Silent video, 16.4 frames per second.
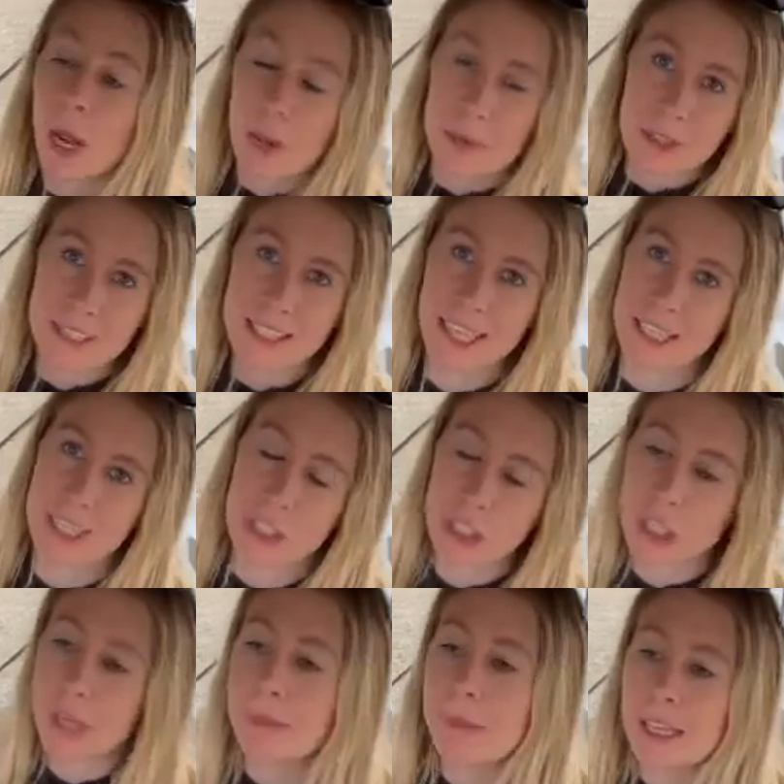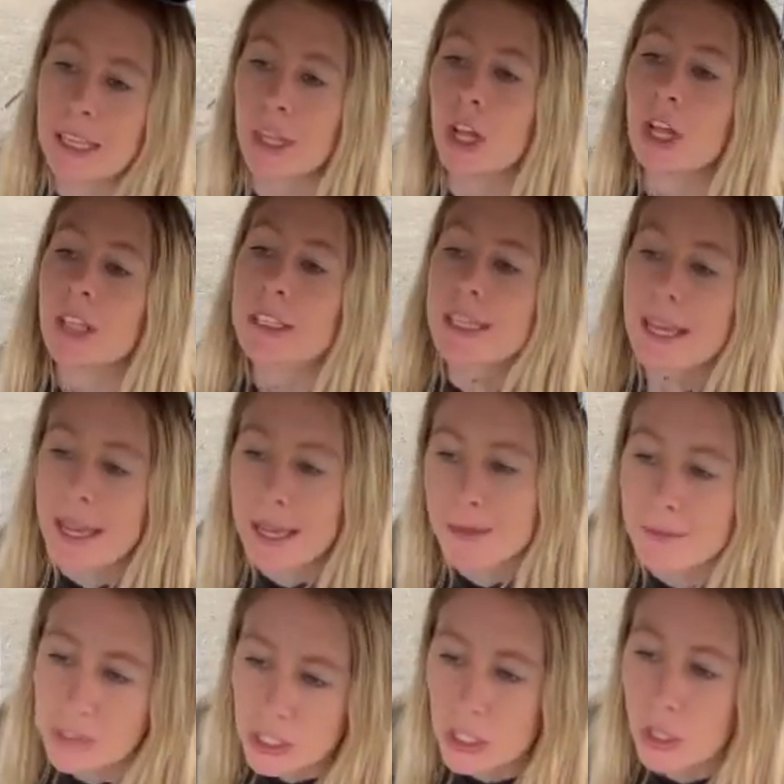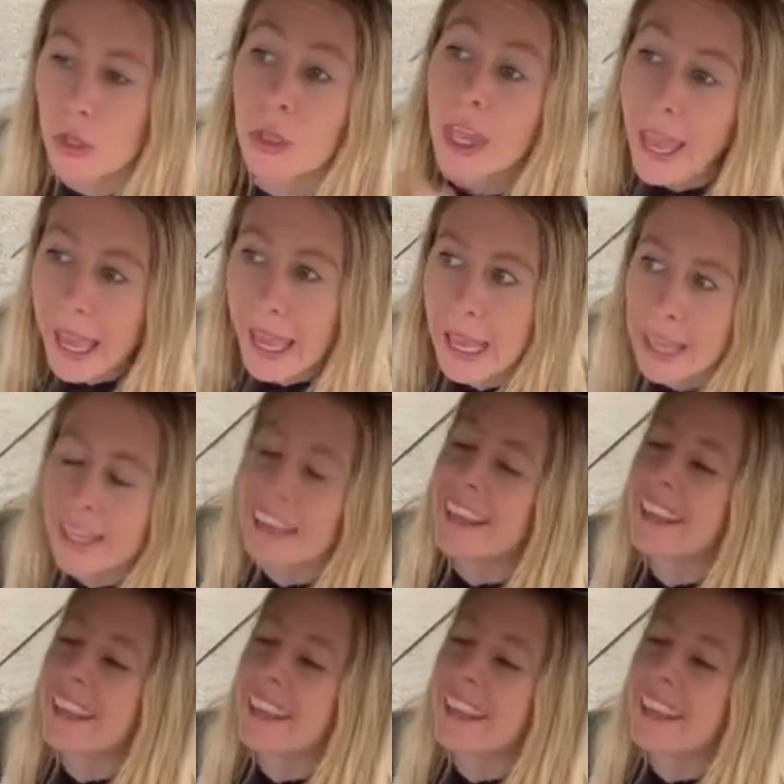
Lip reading: I'm just like screaming the whole time so you can.